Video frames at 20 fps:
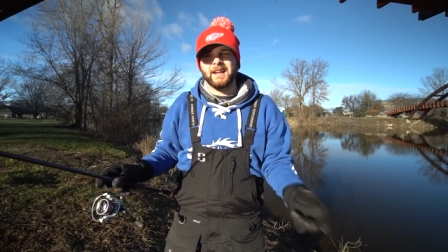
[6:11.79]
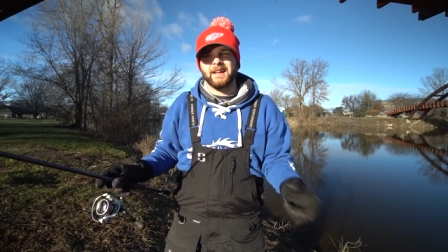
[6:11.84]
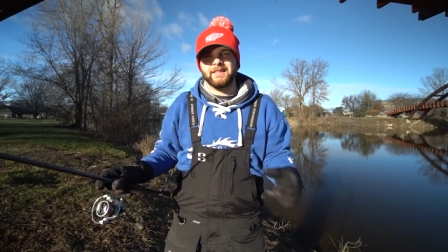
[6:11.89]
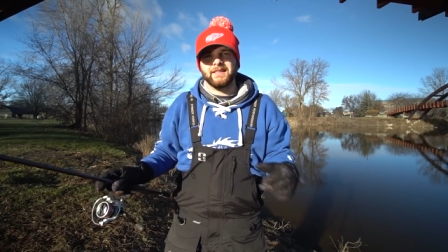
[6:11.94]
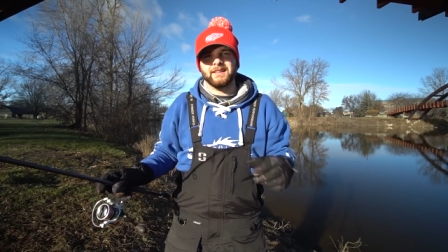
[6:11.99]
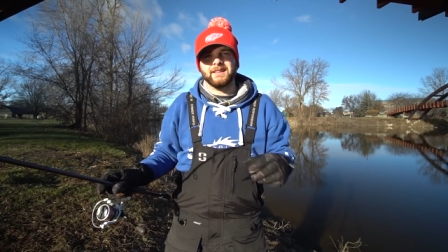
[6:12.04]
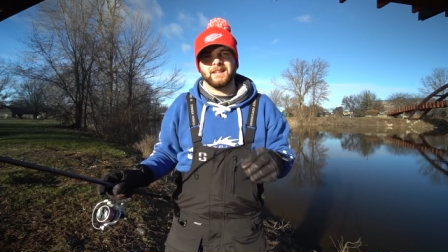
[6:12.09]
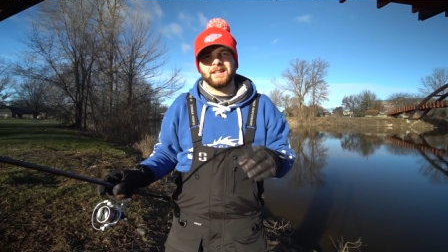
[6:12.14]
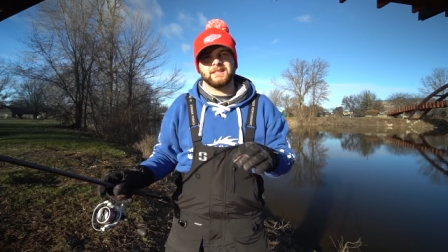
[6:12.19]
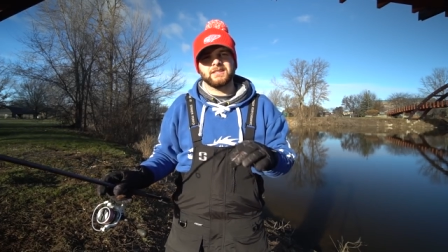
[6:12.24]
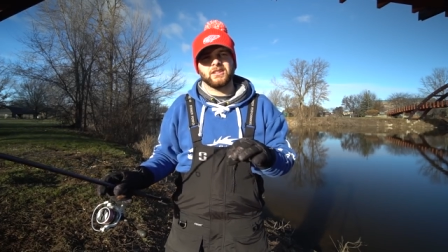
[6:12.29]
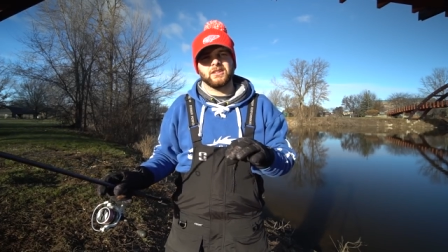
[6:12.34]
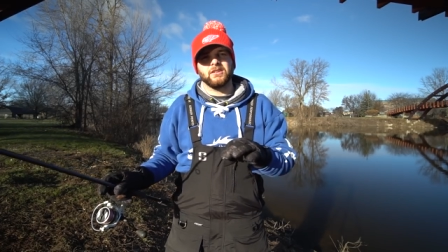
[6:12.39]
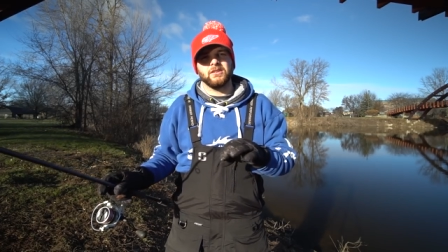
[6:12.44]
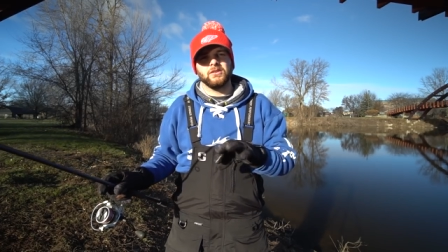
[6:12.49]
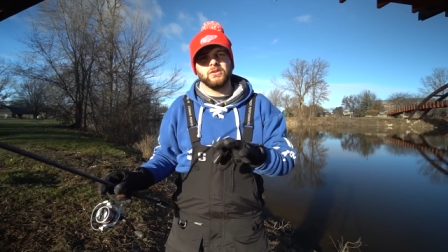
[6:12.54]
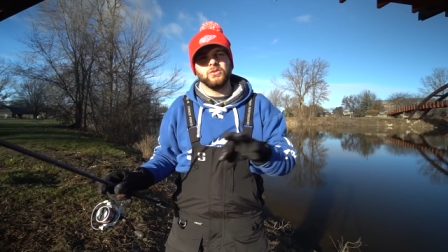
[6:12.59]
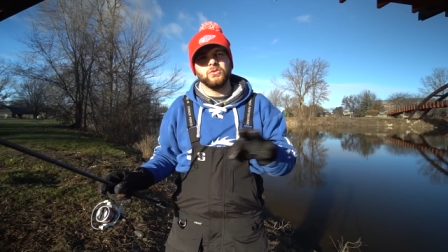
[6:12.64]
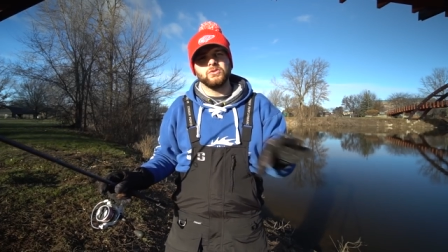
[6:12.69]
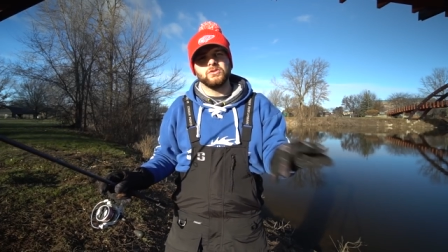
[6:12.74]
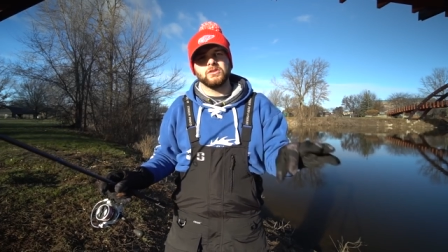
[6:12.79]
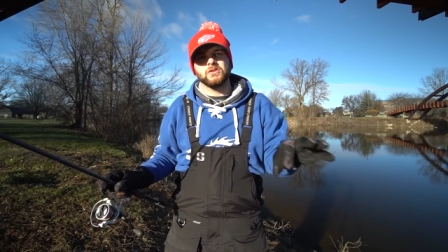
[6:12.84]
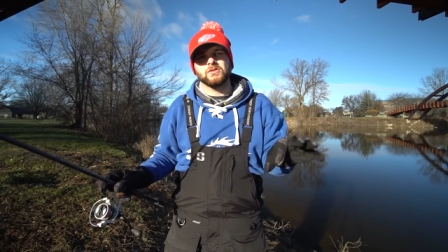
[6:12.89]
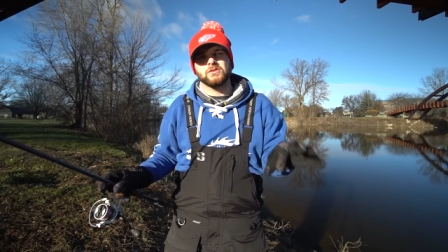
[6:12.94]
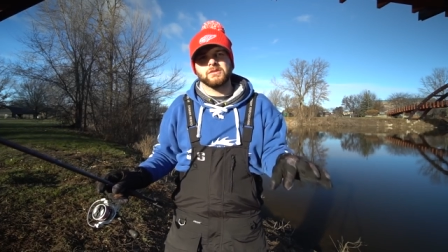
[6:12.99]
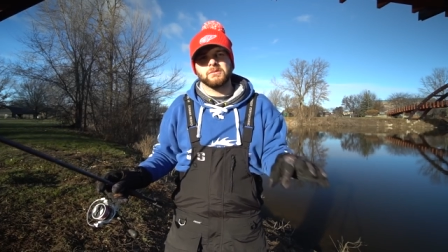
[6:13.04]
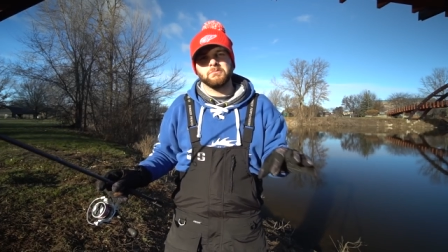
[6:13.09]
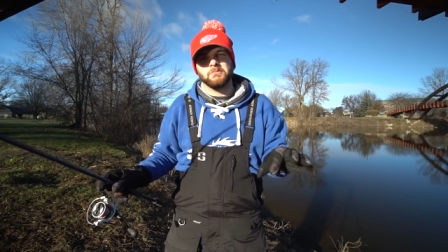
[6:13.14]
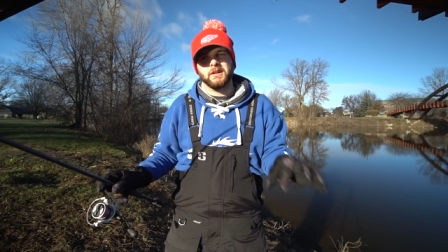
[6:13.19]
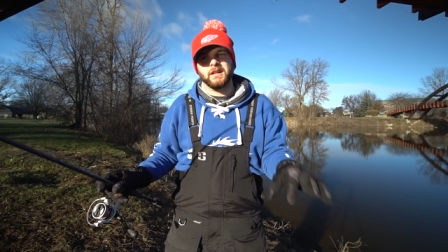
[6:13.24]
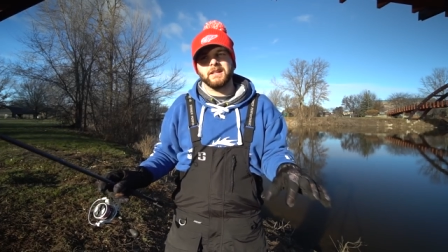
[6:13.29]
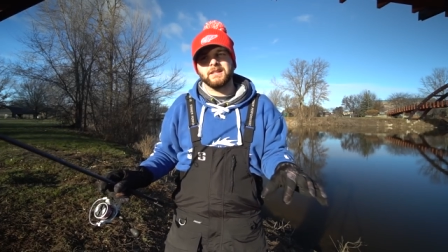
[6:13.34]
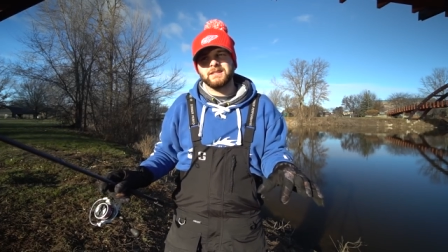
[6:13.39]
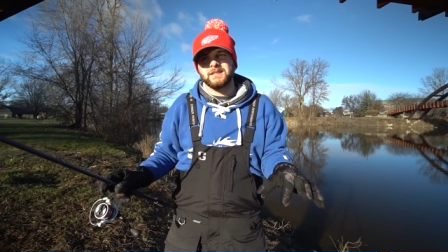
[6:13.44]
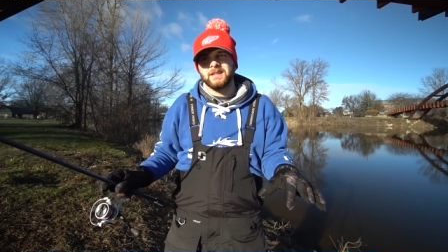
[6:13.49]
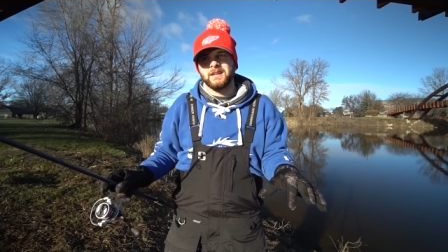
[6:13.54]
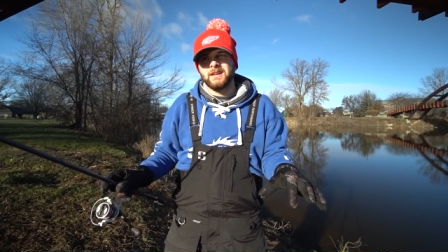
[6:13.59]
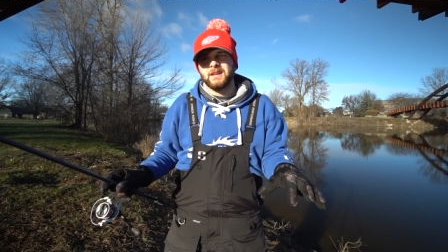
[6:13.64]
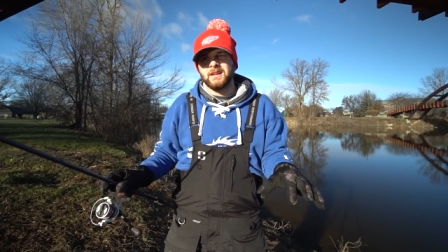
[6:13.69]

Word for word: I think that's going to lose you some bites.